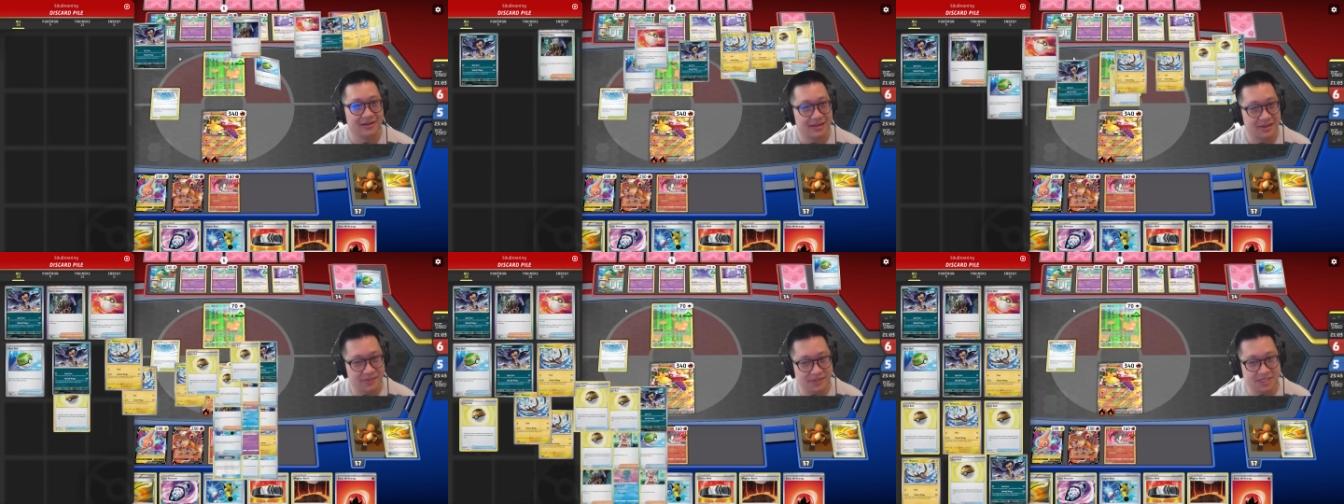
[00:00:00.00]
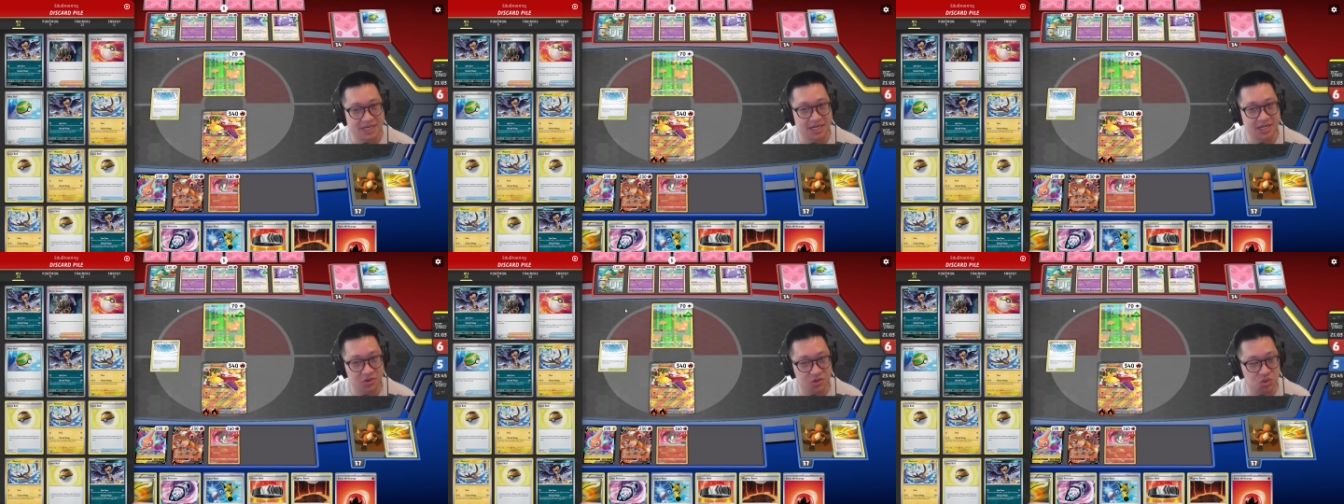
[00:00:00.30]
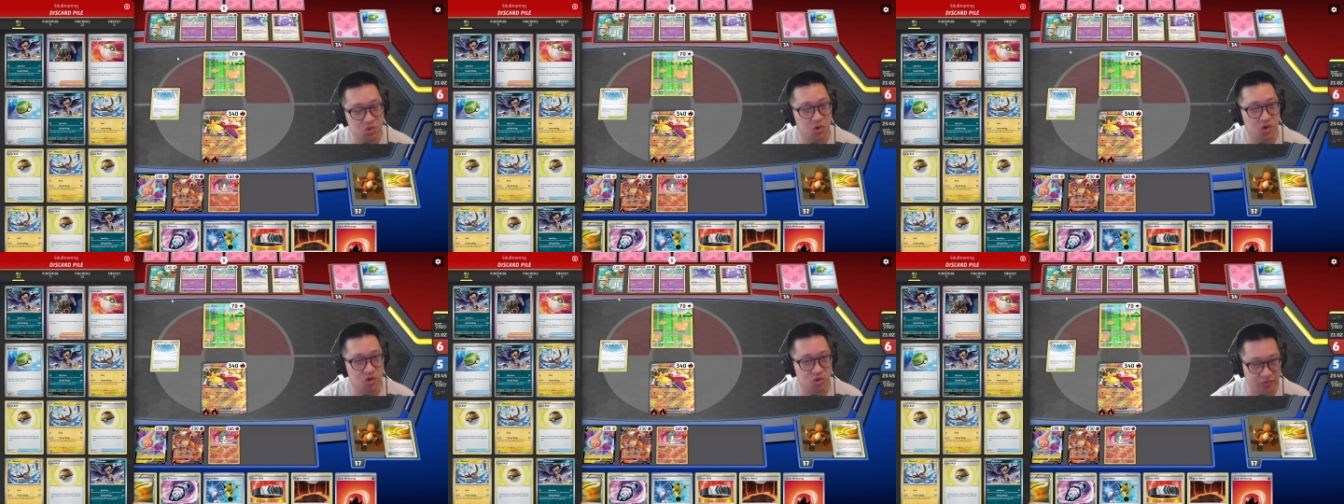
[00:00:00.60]
I mean, he can do
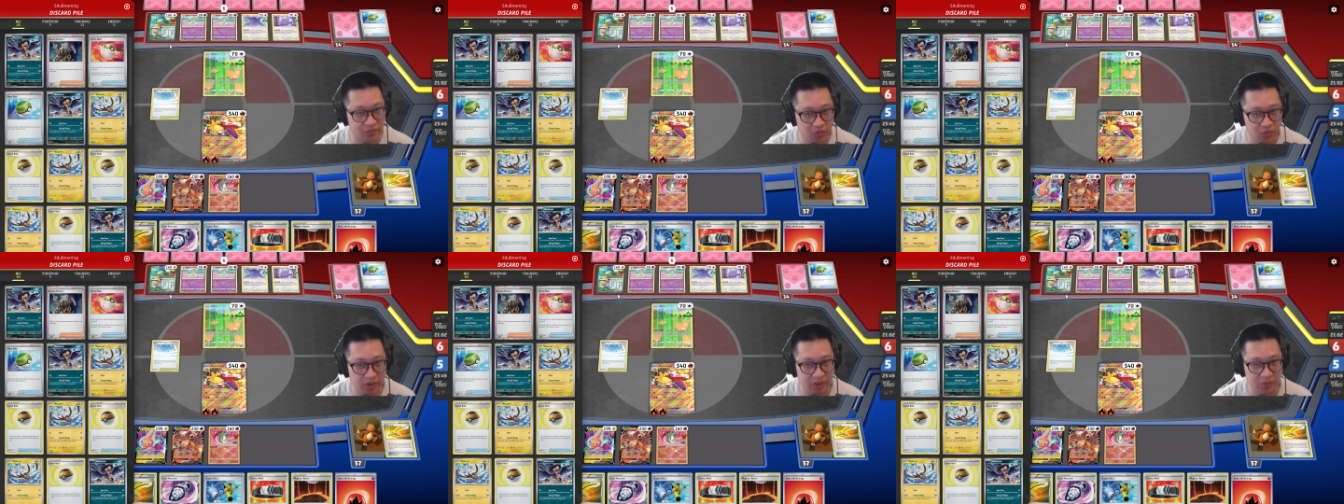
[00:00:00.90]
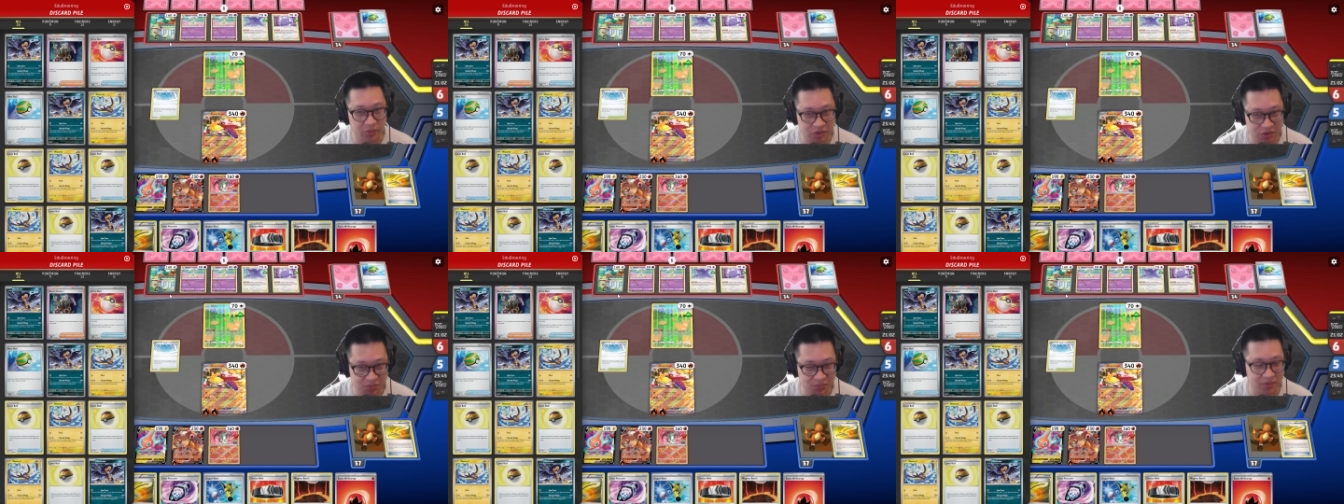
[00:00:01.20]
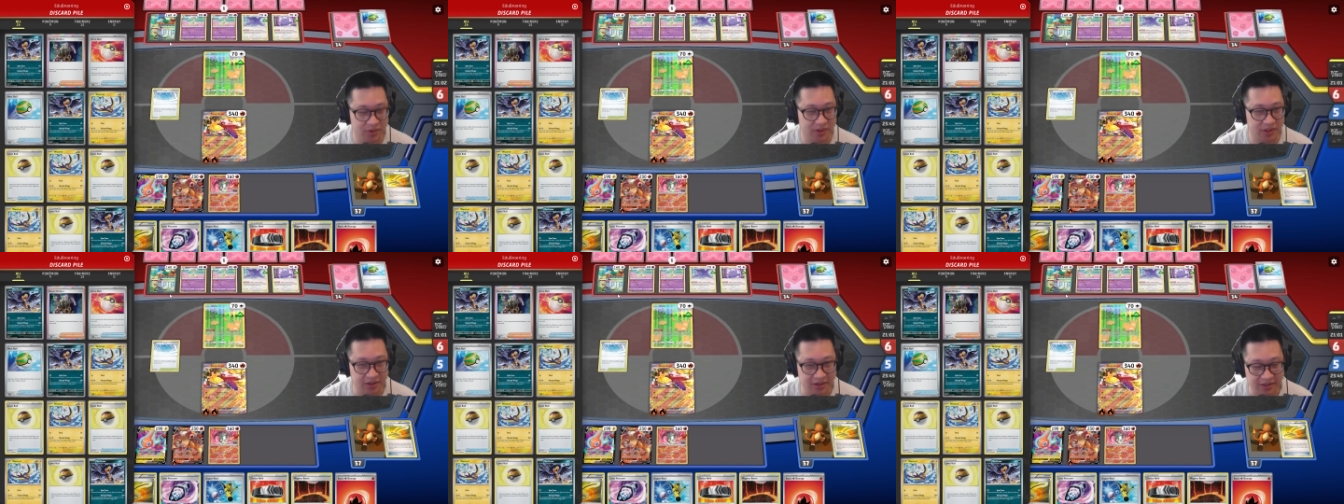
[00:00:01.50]
240, which is
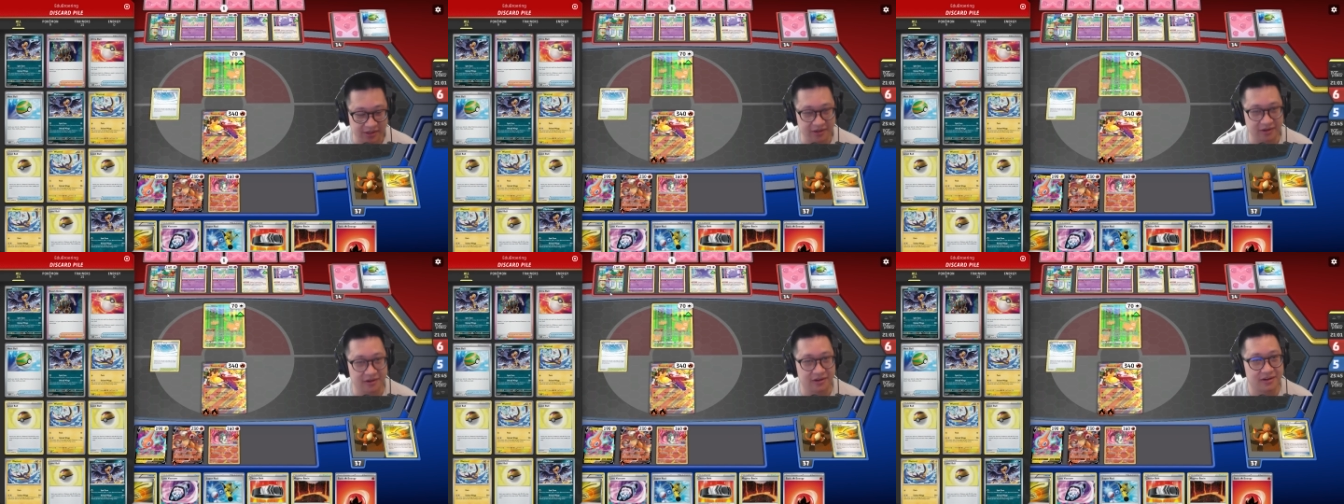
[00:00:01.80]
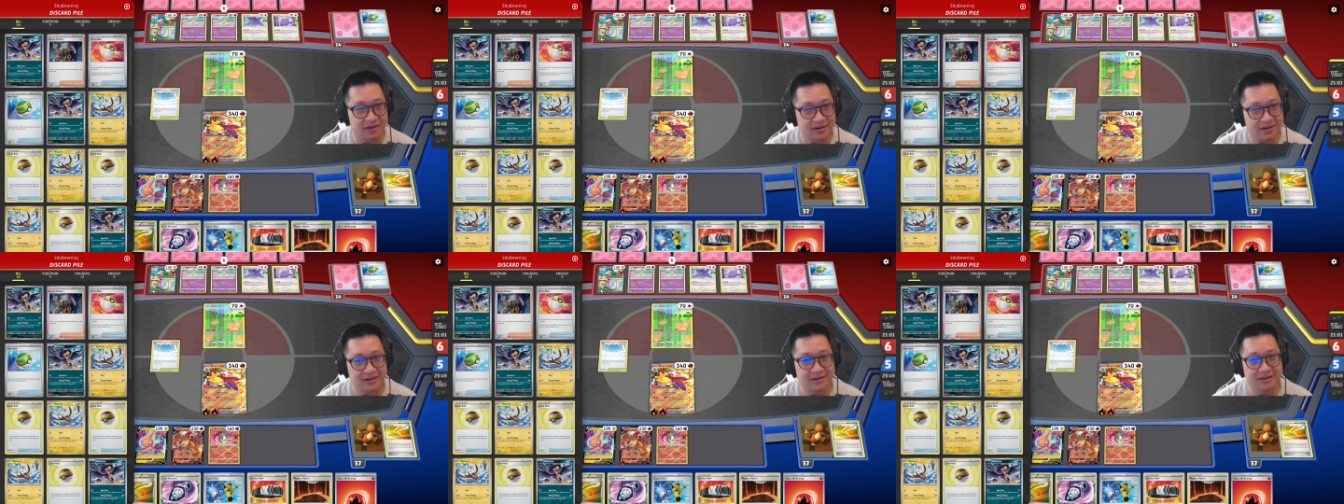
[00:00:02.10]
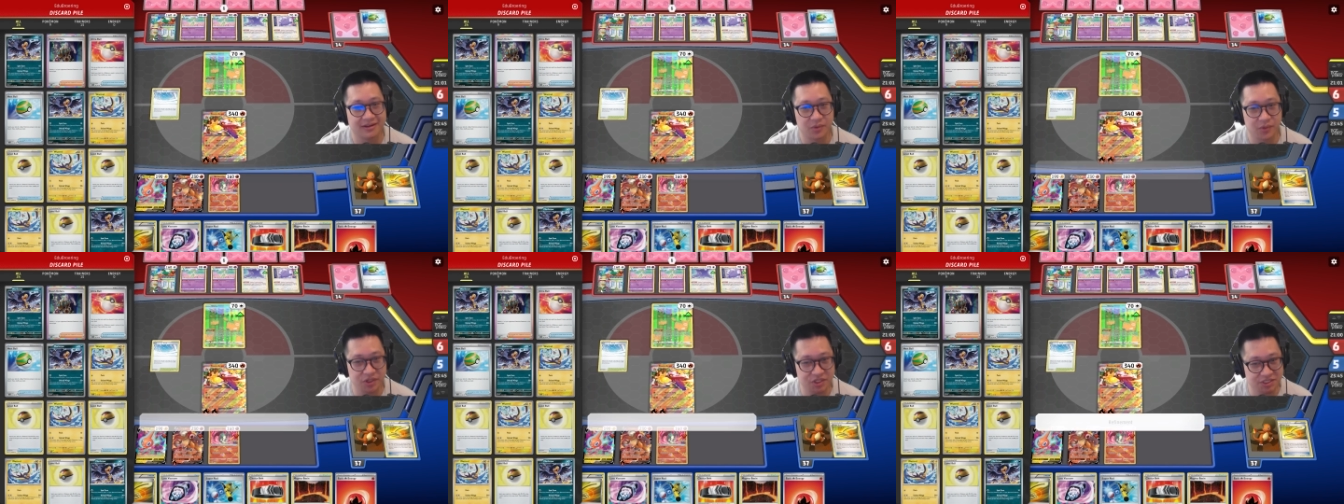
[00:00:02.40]
pretty good here.
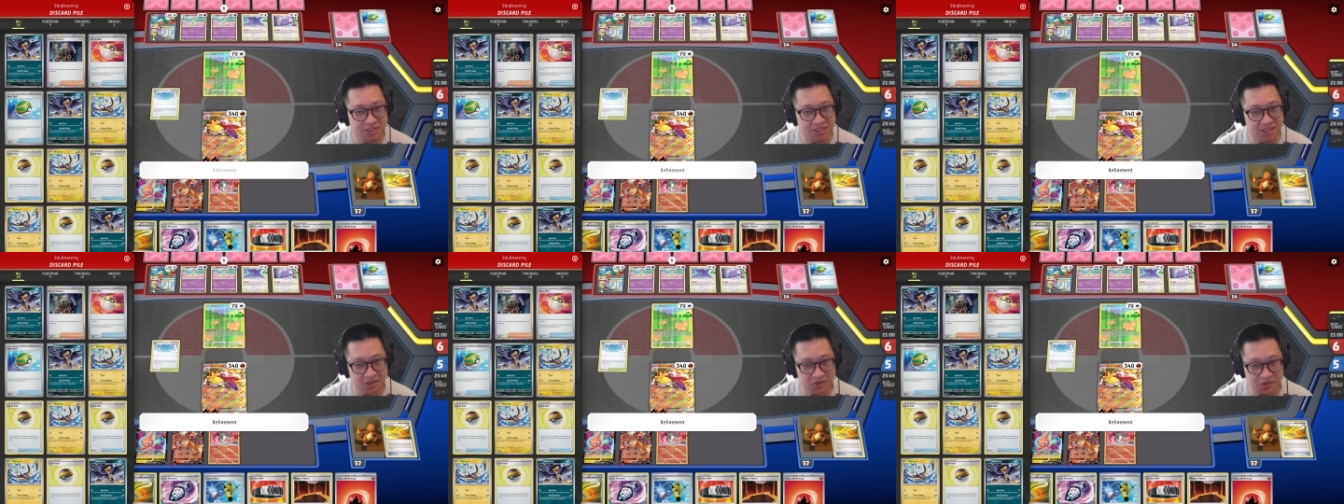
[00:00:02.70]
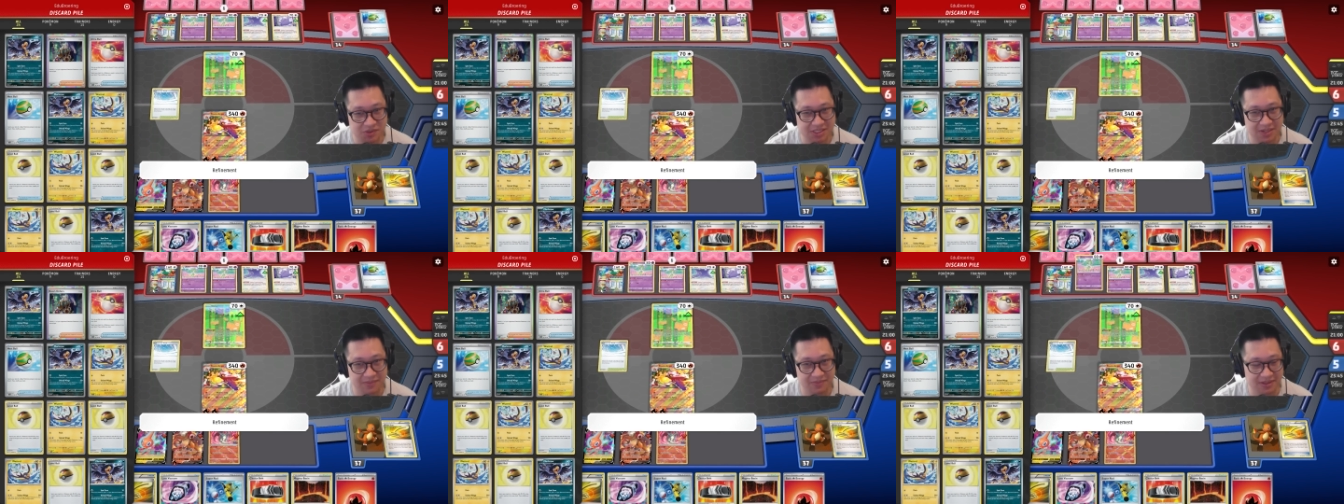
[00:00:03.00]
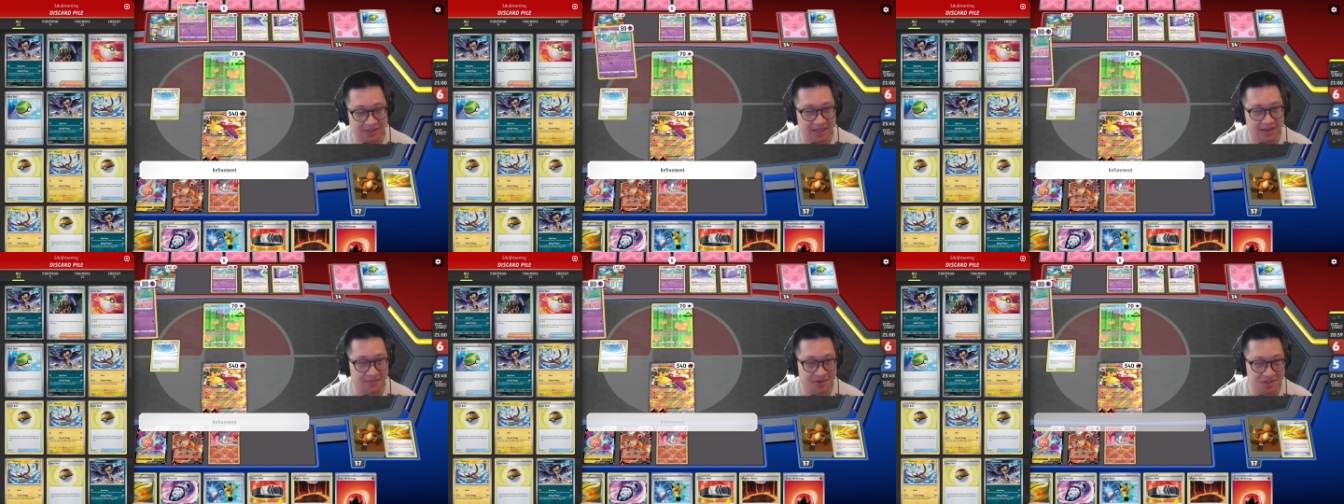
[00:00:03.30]
We just need to do 70
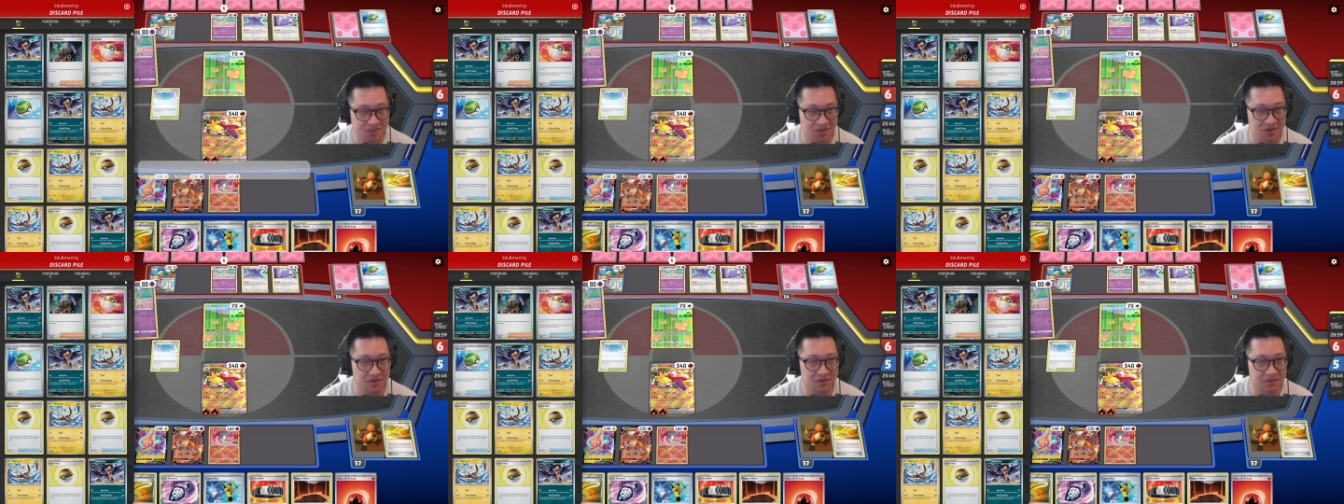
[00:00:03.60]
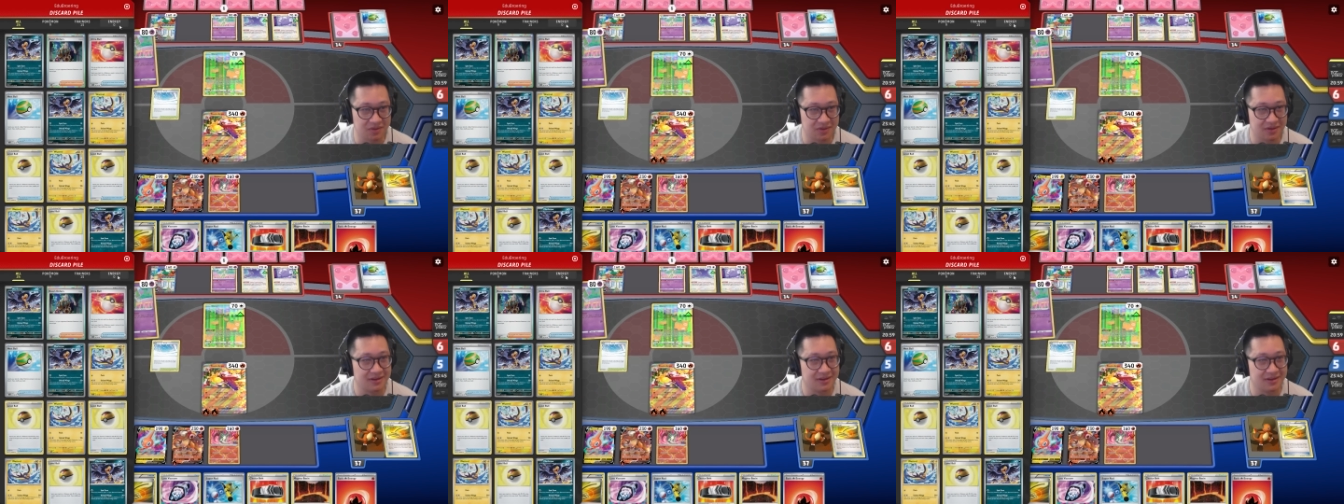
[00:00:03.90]
damage, though.